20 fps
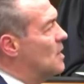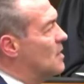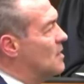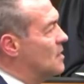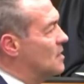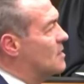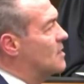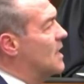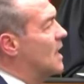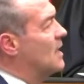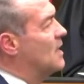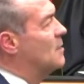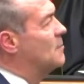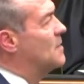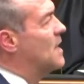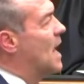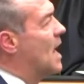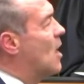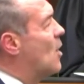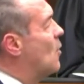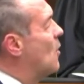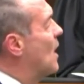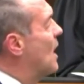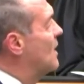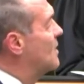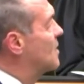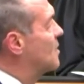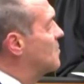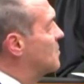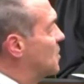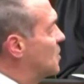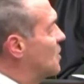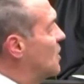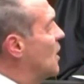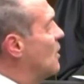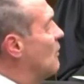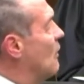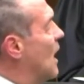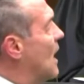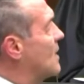to settle him down and some
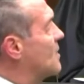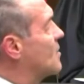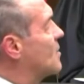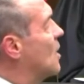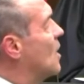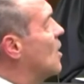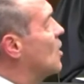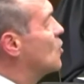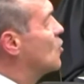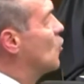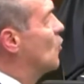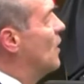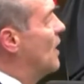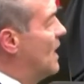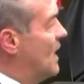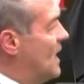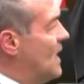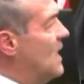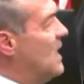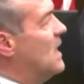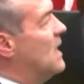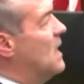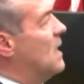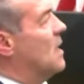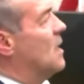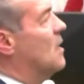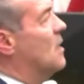cigarettes so that he